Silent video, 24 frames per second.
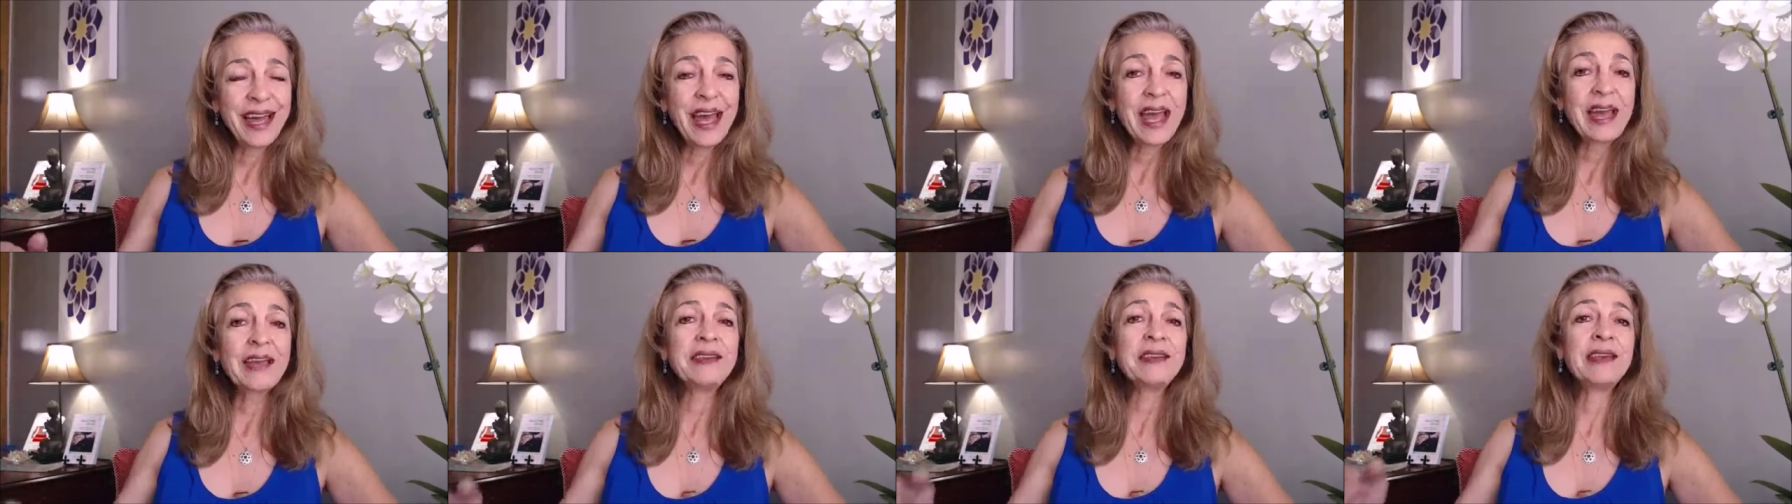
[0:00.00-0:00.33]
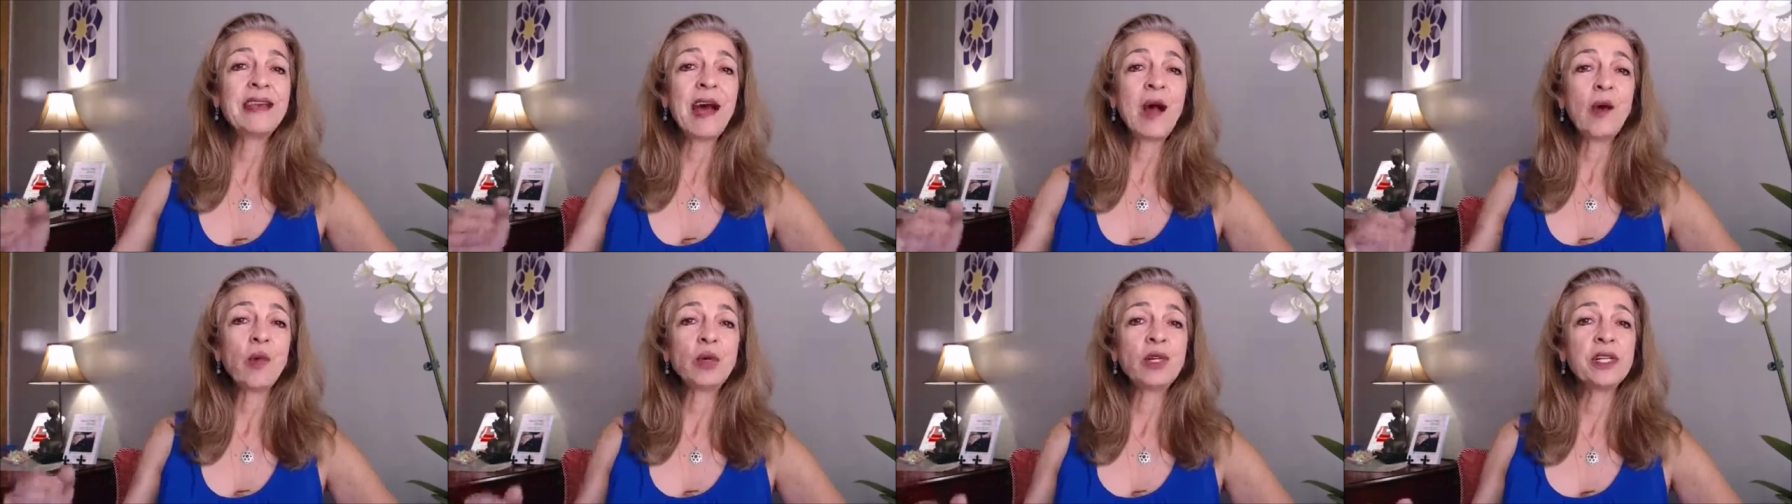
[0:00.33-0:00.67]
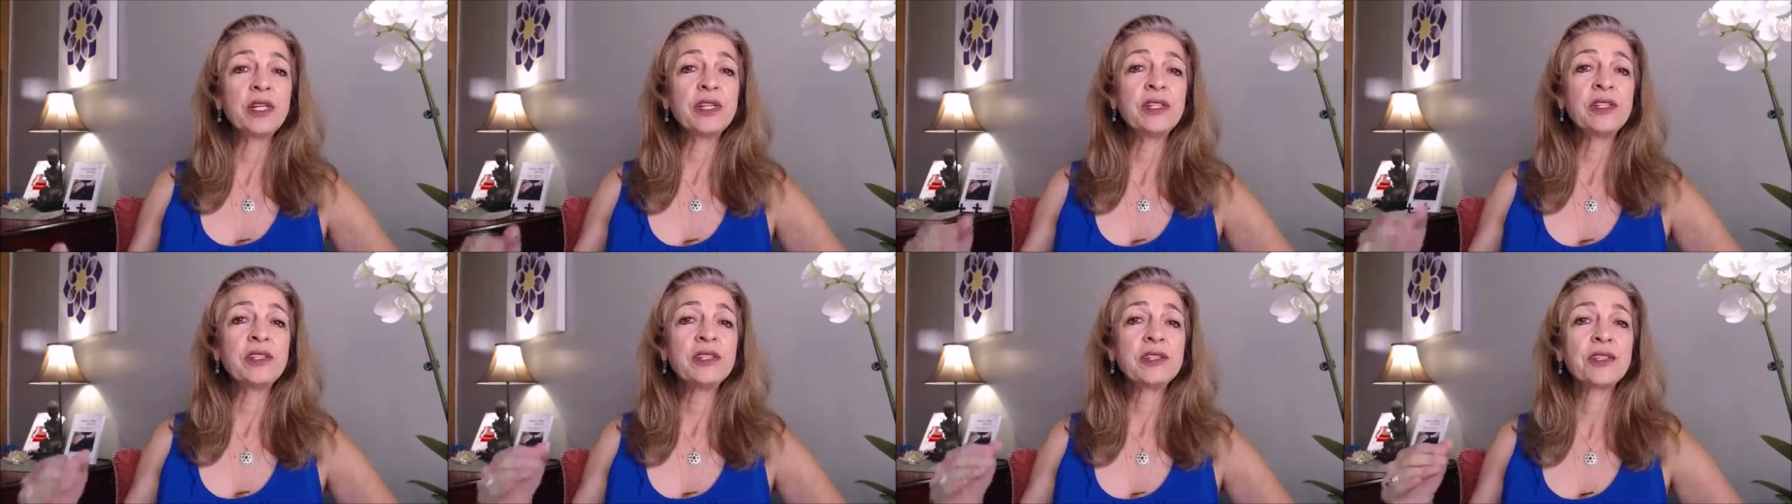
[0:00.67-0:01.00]
And now
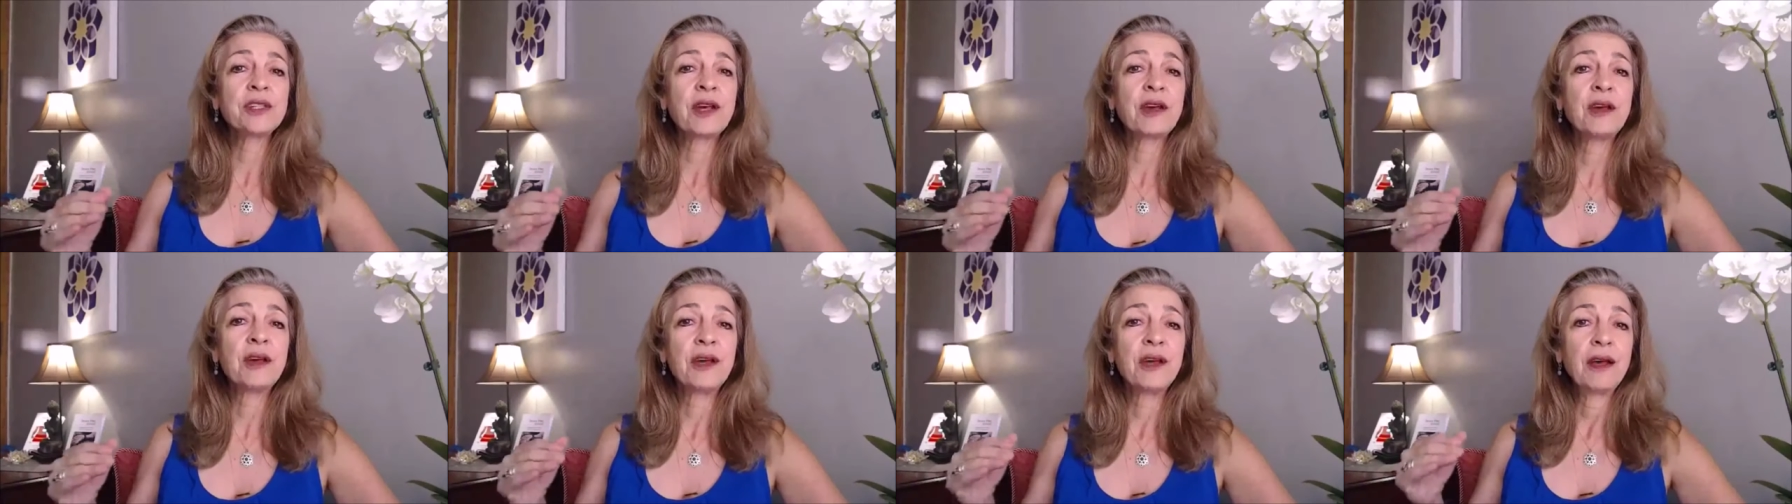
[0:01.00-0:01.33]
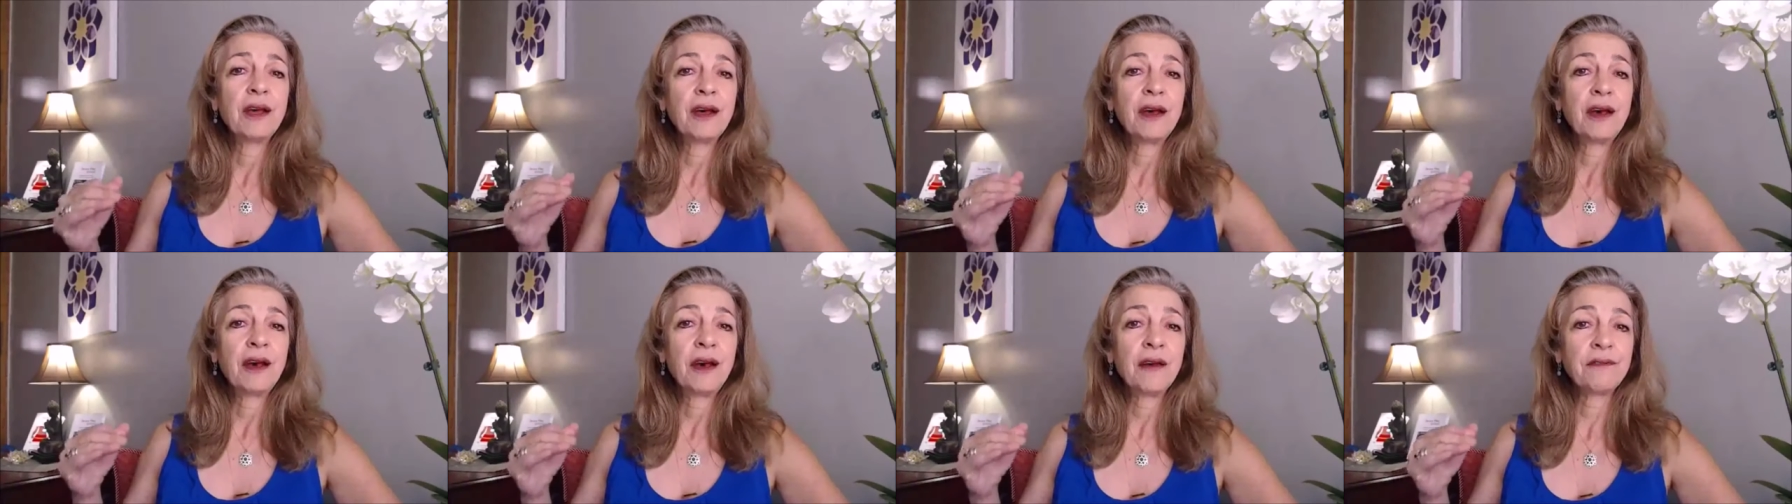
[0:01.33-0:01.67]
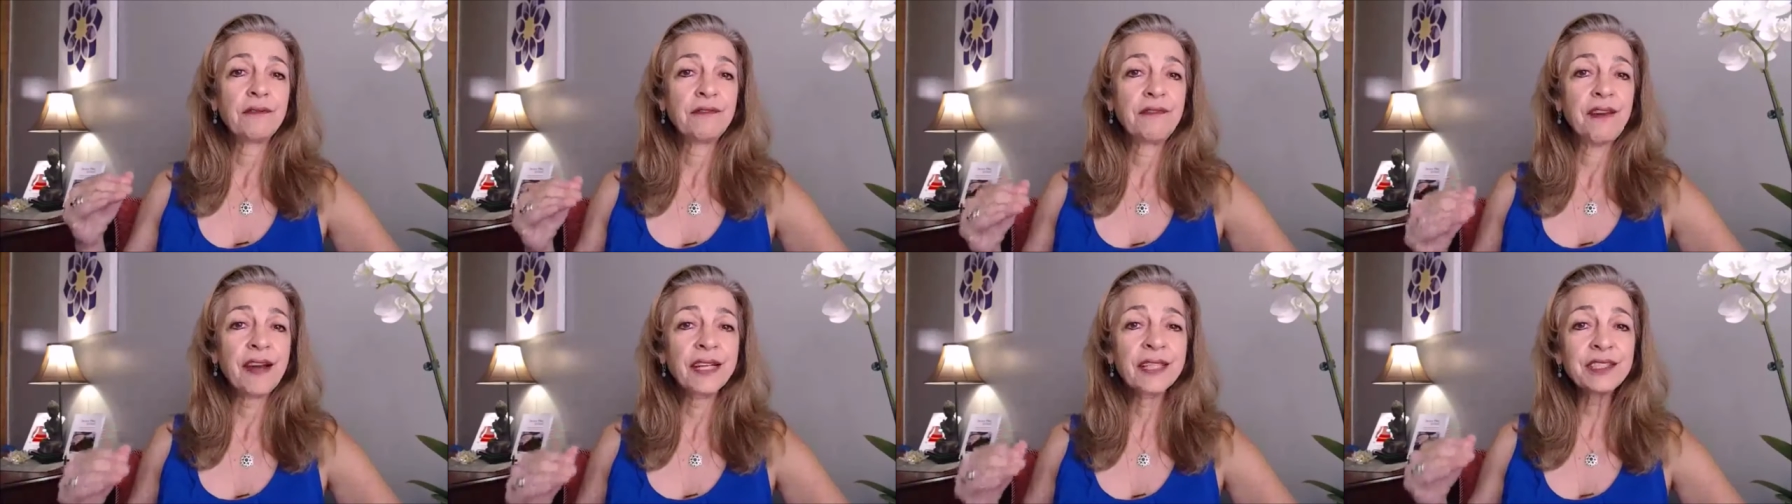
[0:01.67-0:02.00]
it's
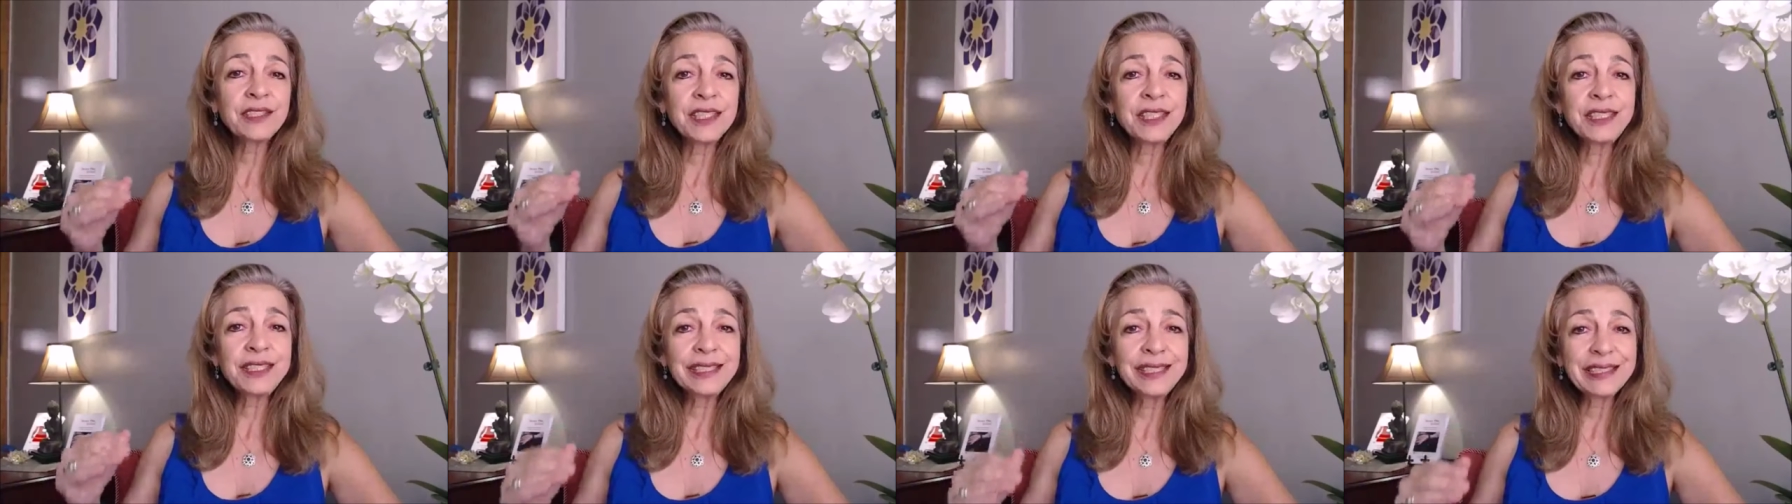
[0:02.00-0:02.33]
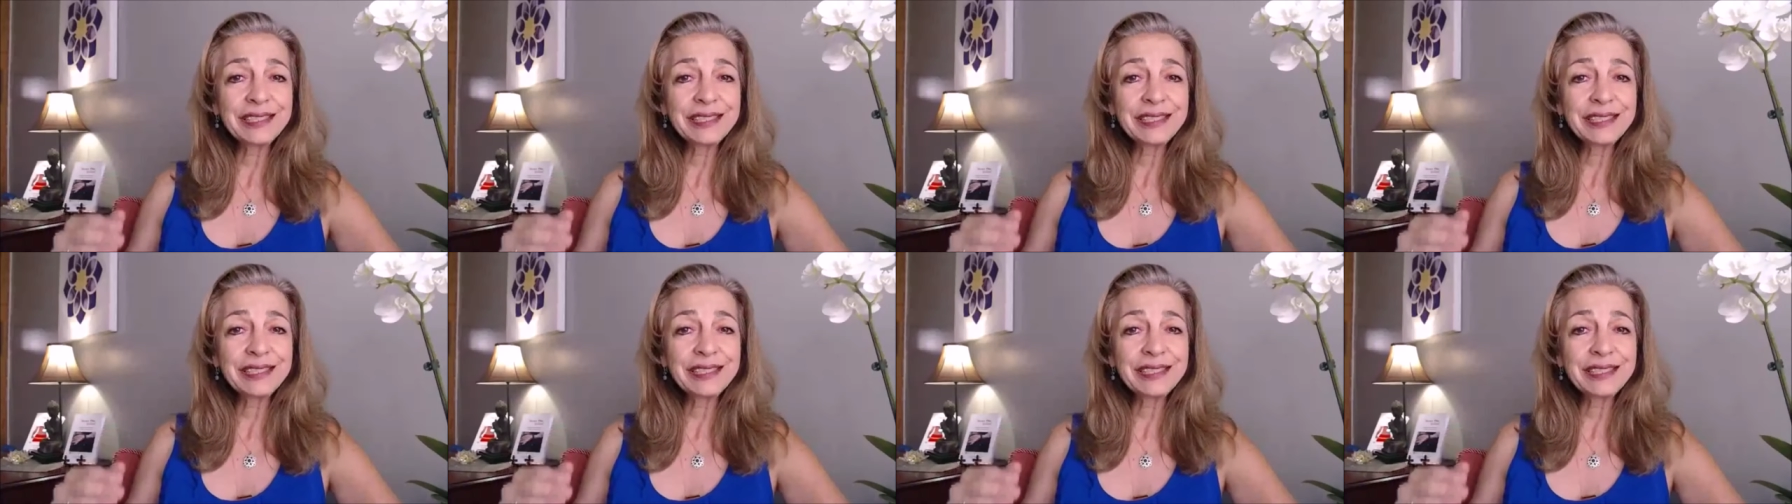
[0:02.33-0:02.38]
affecting